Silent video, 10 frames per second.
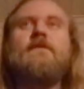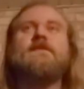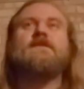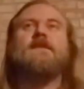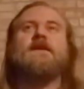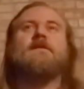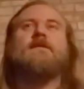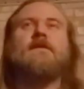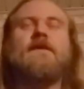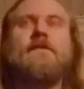It's like,
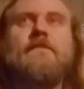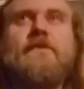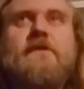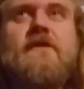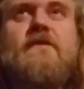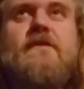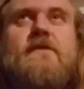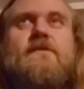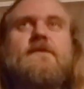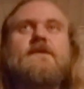alright, you're
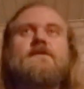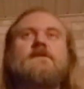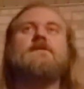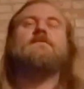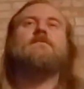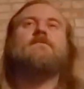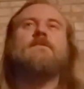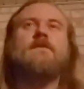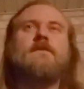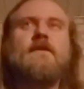confused. Good.
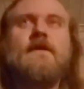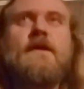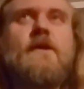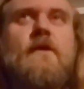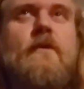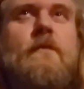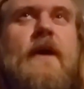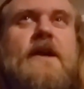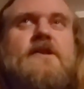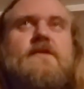You're
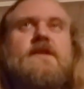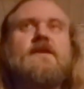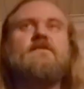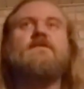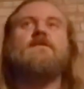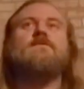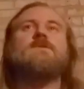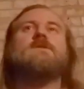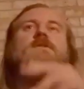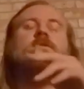perpetually
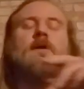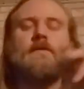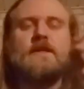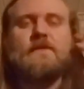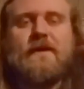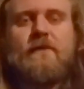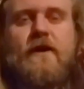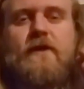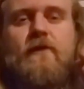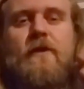confused. That would explain why
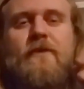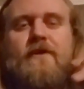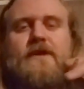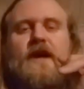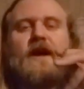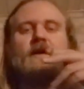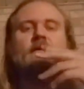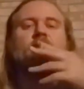you wore a bow tie.